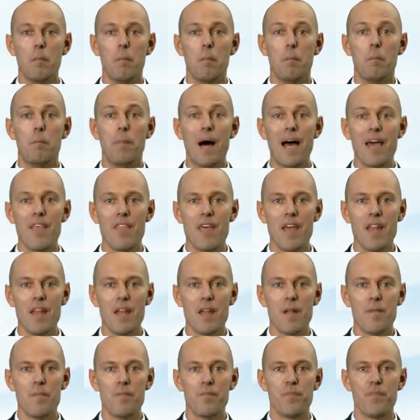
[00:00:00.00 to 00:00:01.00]
By
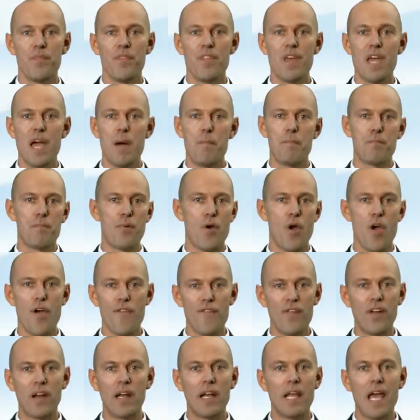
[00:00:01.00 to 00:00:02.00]
then, they are
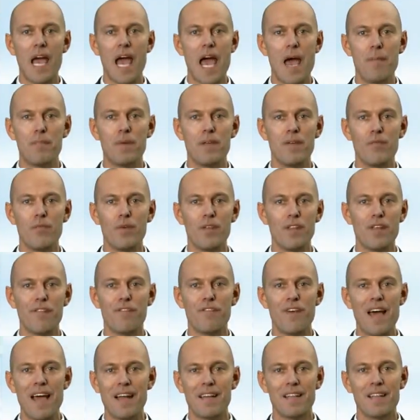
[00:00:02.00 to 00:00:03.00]
perfectly happy with the
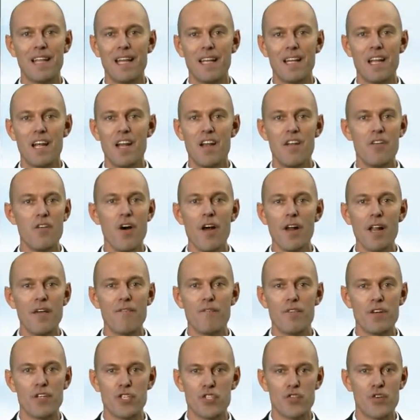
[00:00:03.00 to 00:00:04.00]
fact that not
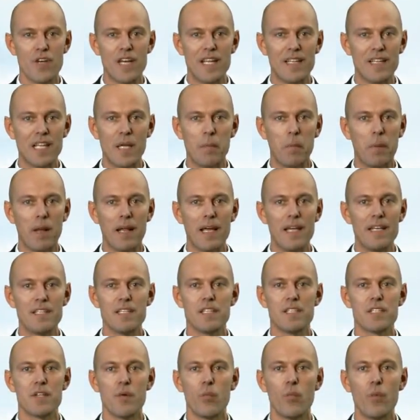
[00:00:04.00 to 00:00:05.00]
every trade they place
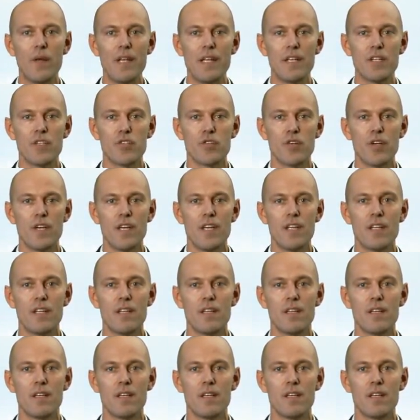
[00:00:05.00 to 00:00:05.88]
is a winning trade.